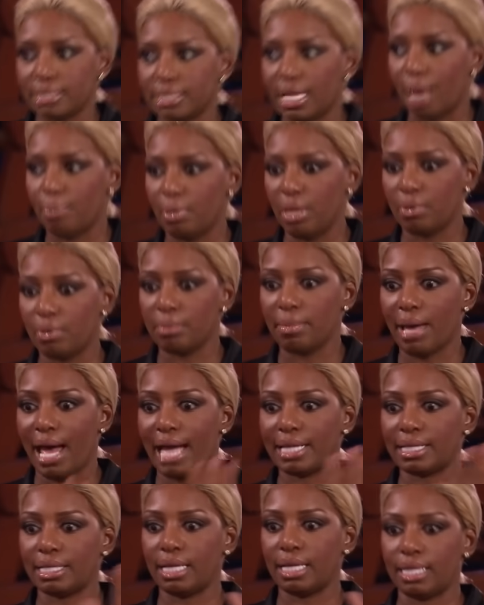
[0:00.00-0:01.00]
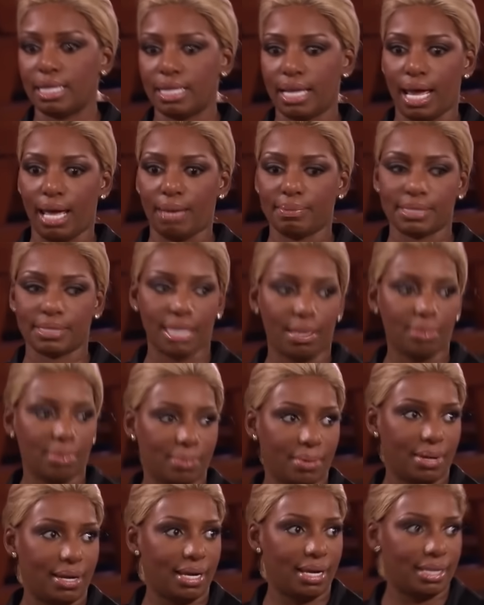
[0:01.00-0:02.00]
Let's not be reminded of the damn
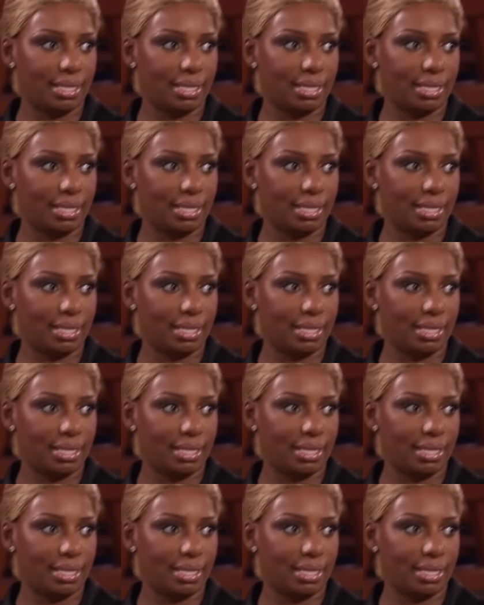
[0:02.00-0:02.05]
slumber